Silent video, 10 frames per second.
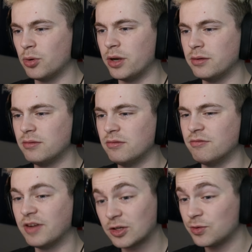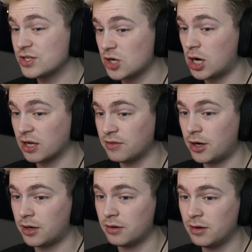put Victory Song in
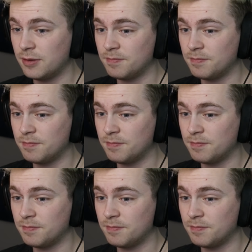there.